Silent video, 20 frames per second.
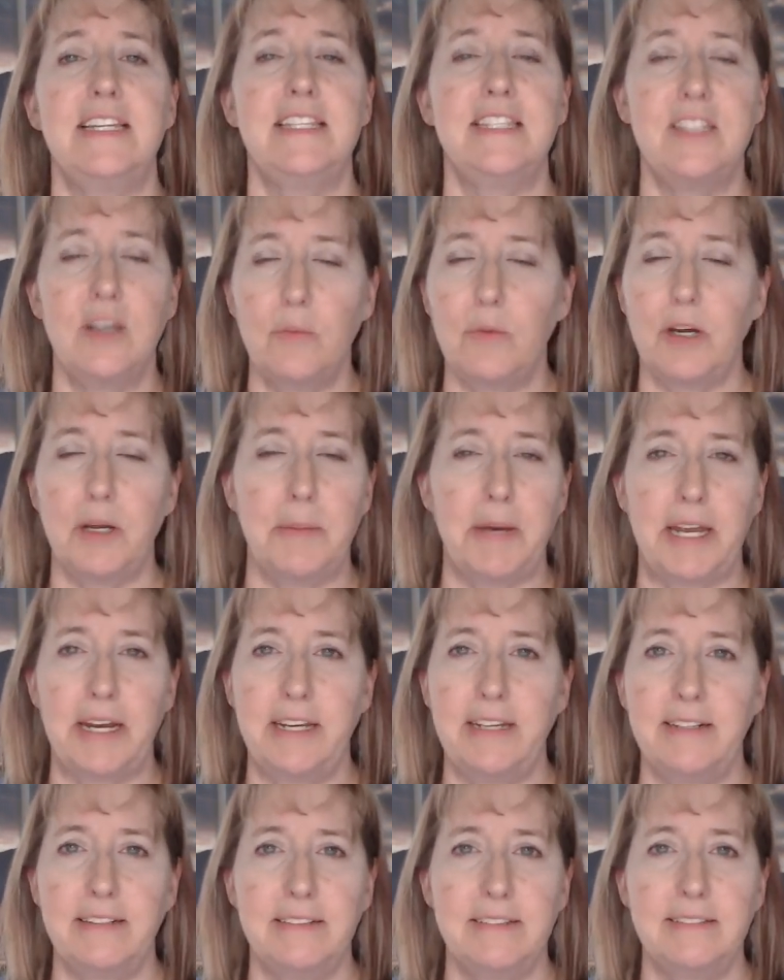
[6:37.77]
Don't worry about
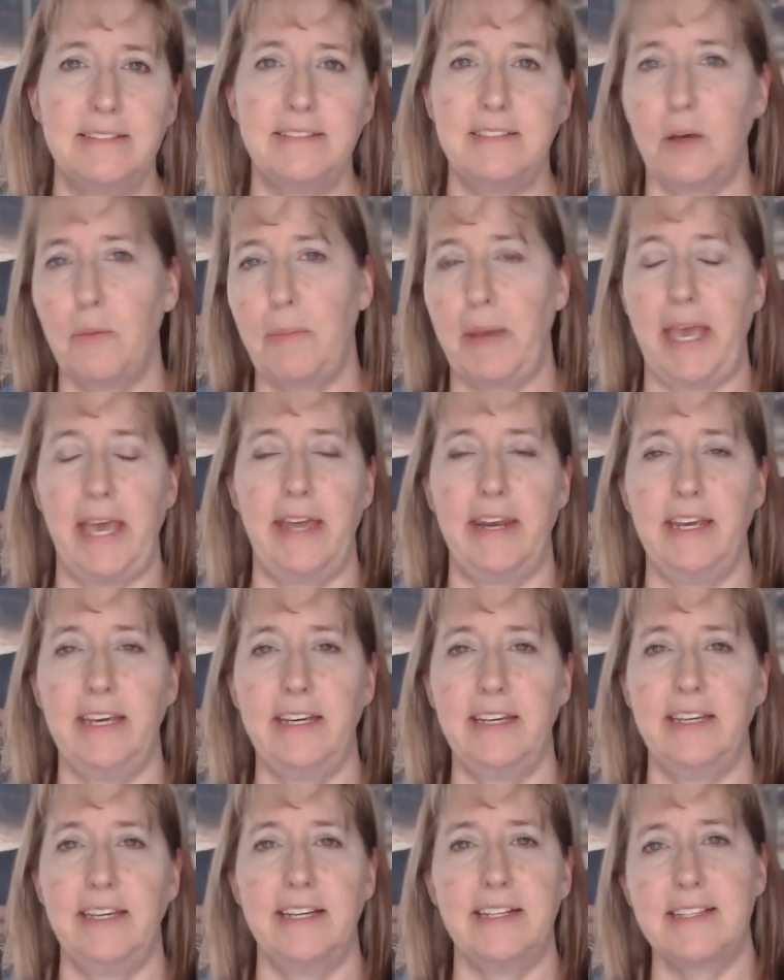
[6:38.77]
it. Don't
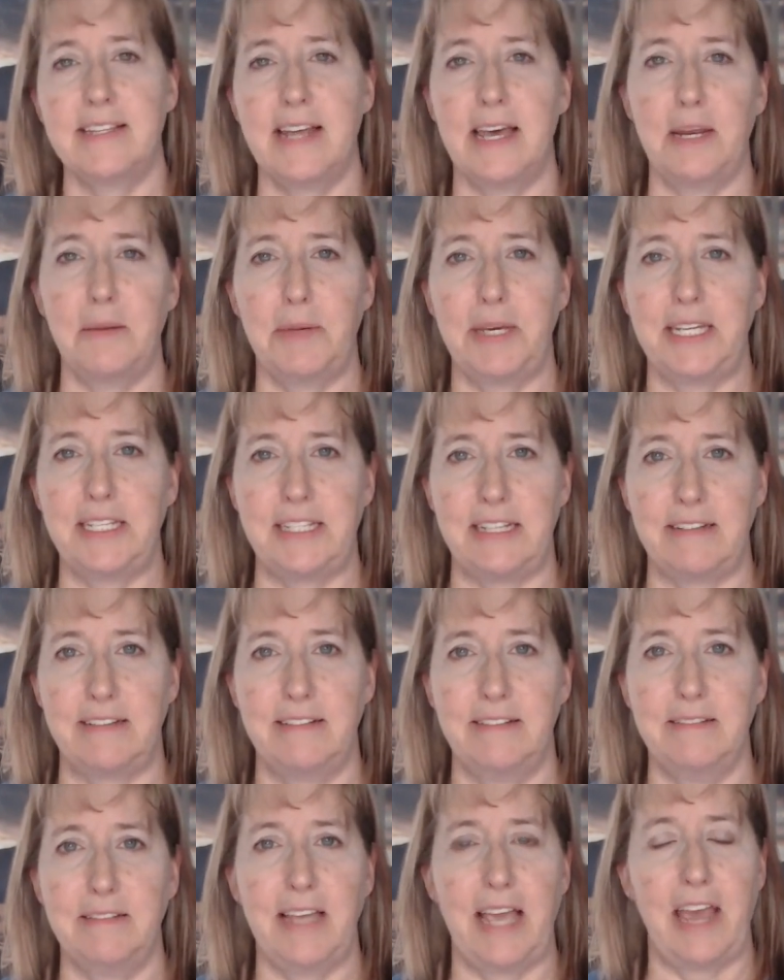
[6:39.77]
panic. It's not a big
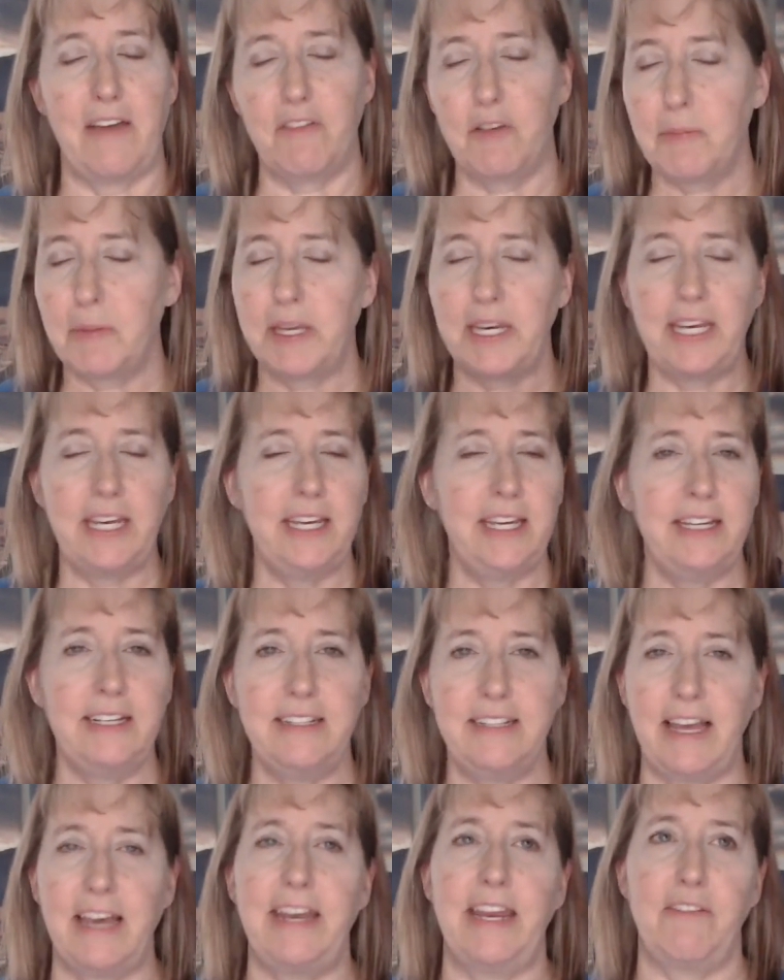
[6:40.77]
deal. Everybody,
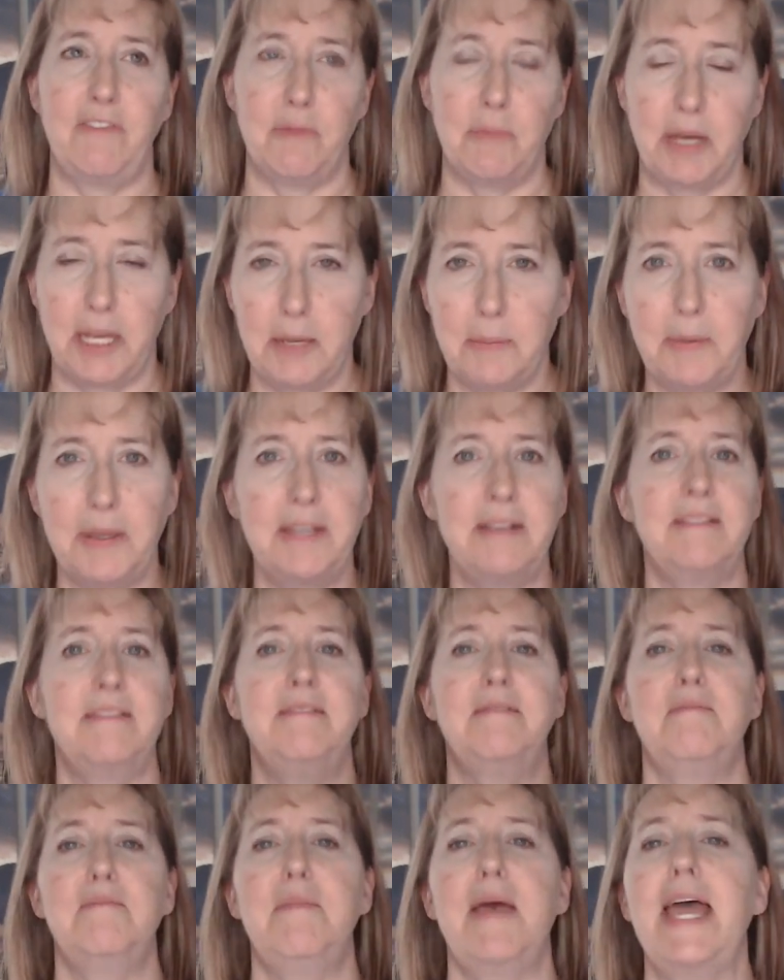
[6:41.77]
not everybody, but
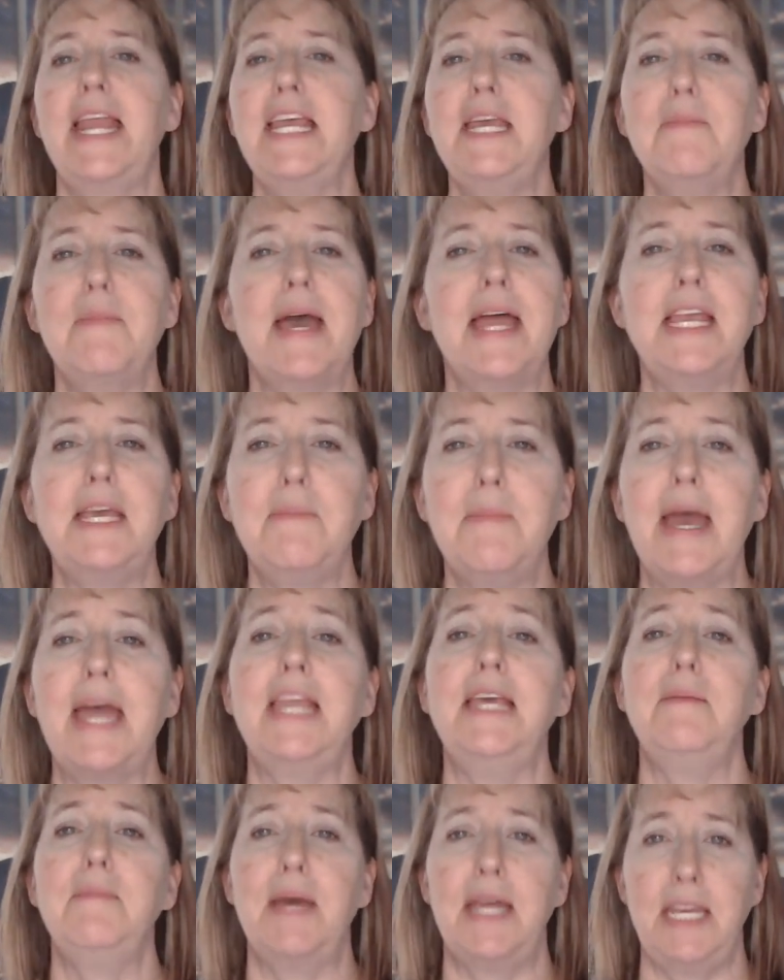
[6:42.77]

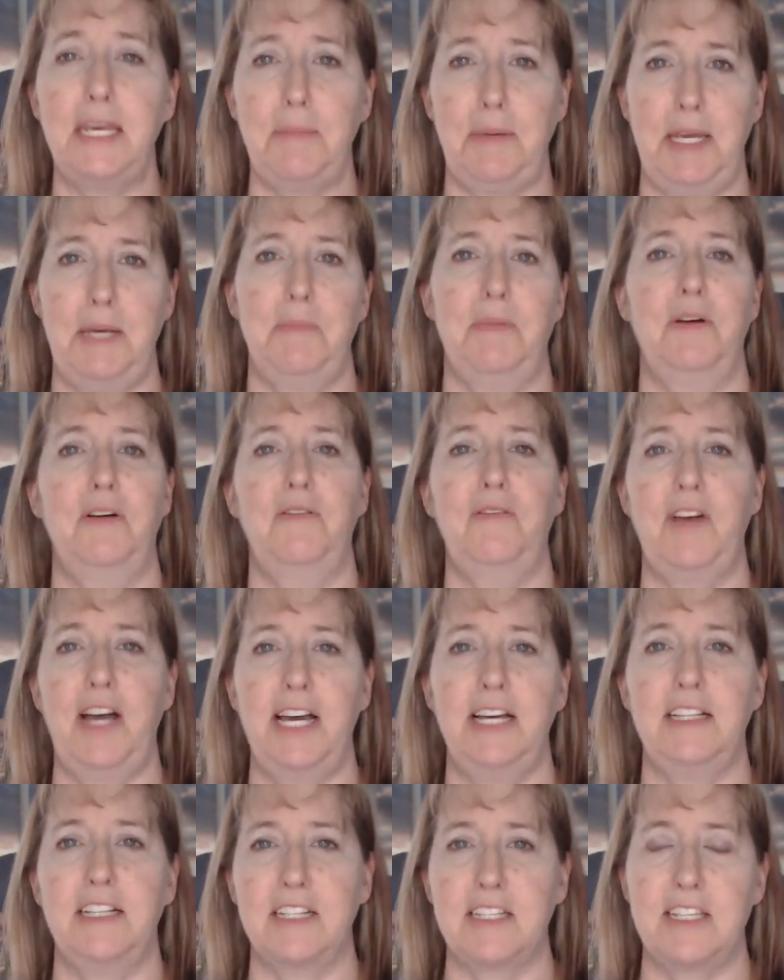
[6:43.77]
many people
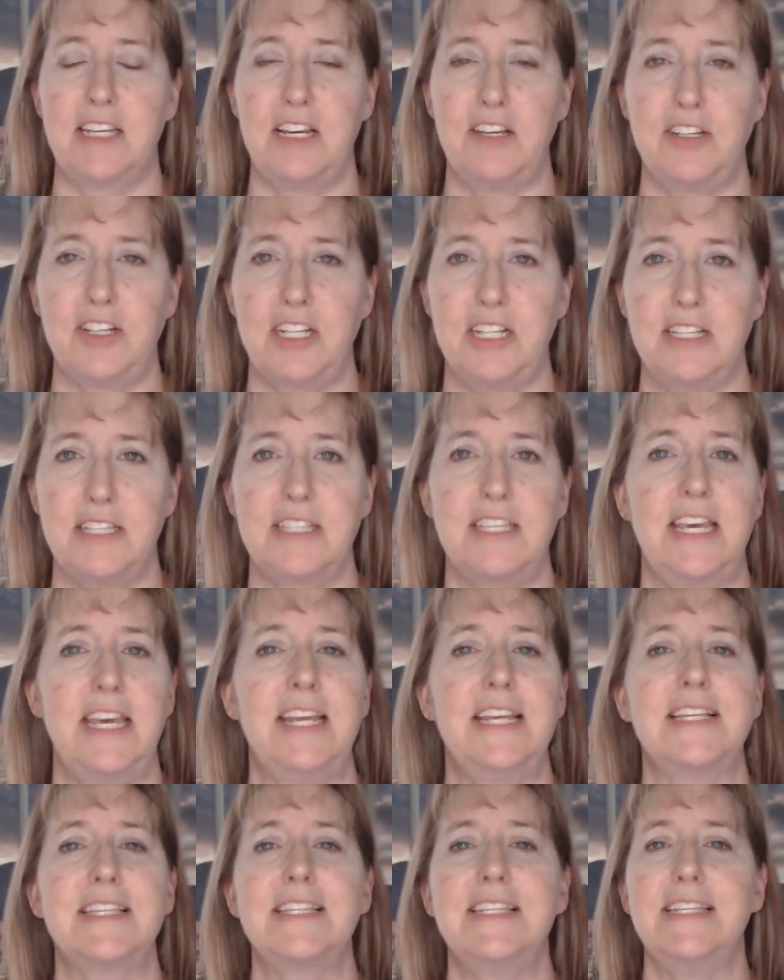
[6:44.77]
file extensions.
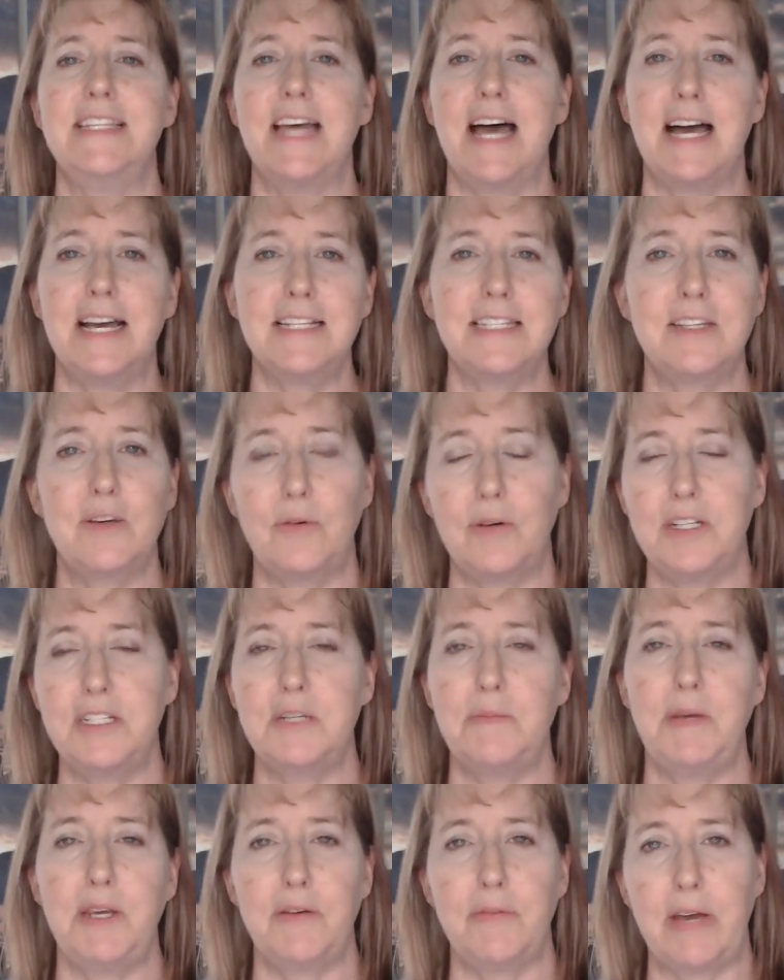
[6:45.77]
It is not going
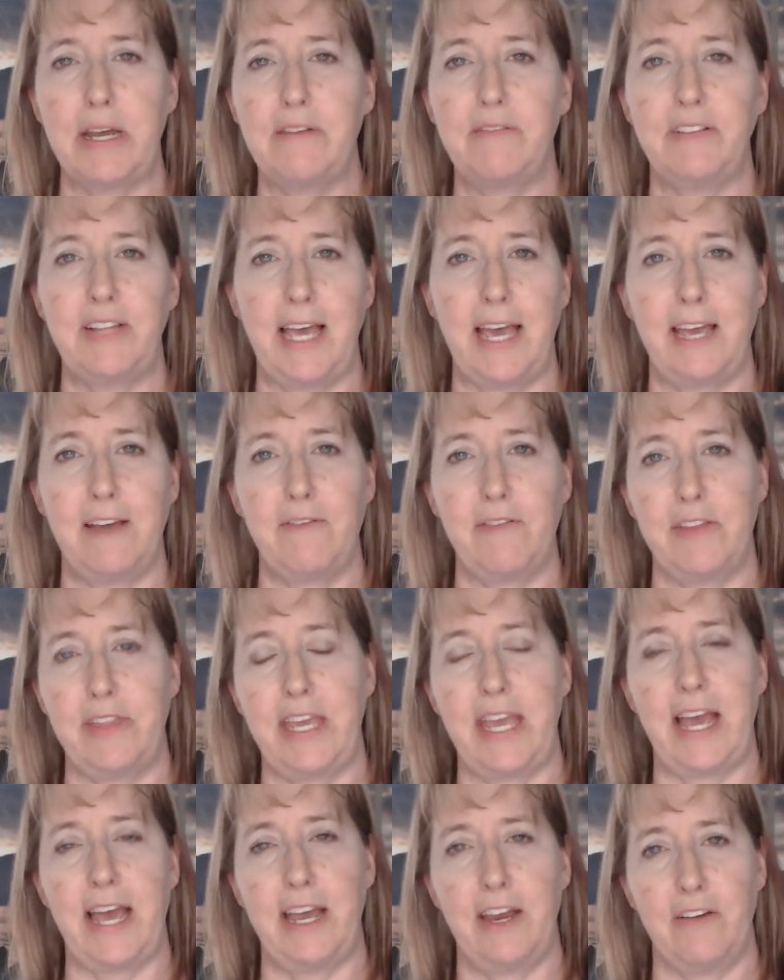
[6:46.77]
to be a red flag for
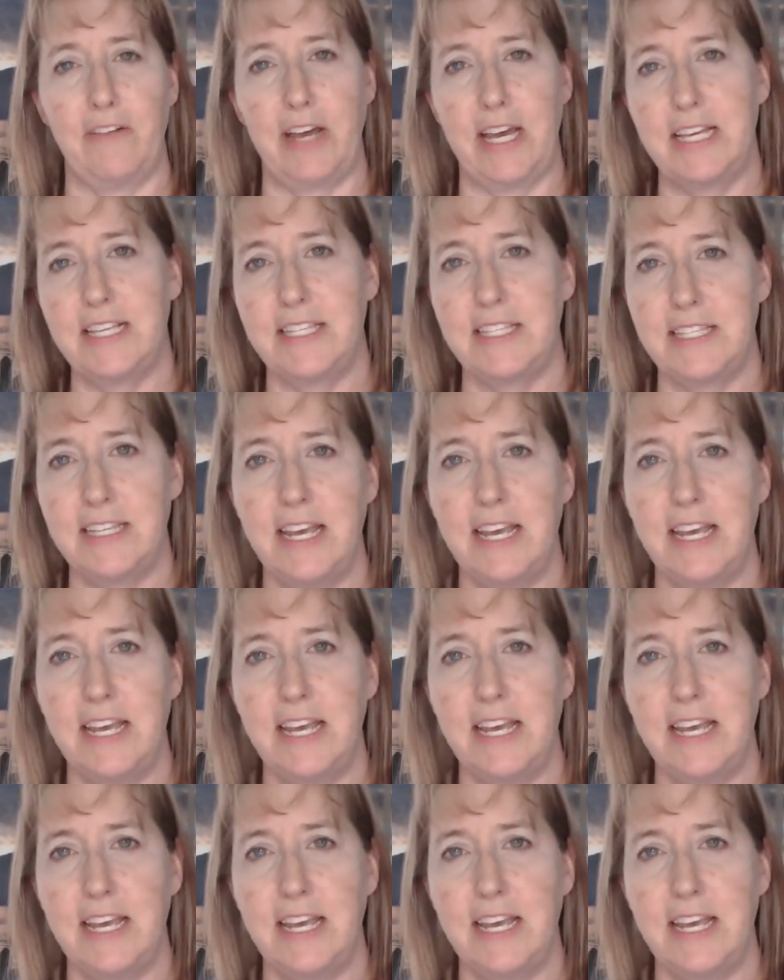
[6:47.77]
the IRS.